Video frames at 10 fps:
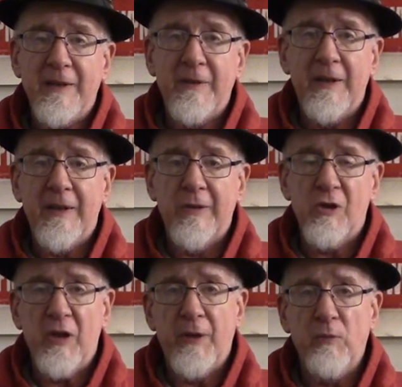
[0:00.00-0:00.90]
and you know
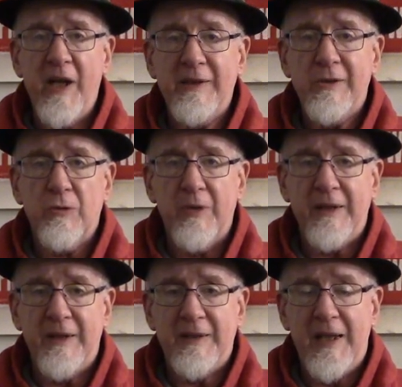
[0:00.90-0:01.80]
John Wayne had
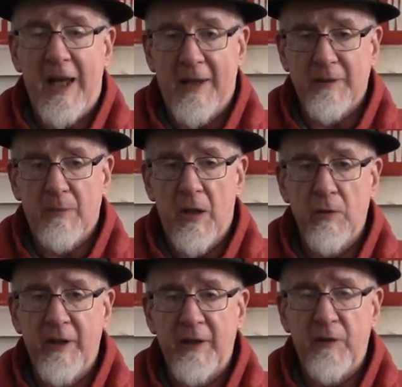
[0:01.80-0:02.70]
directed The
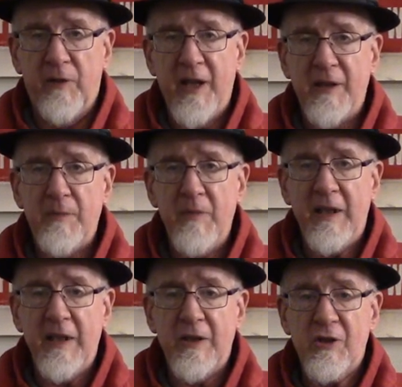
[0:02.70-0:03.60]
Alamo and invited
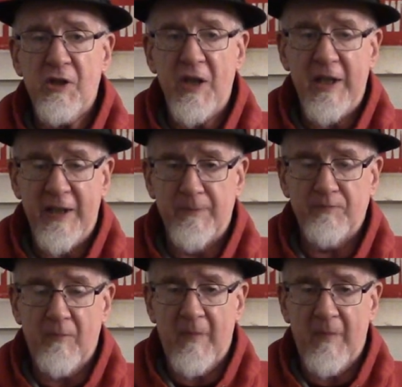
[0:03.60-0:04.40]
Mickey to see it,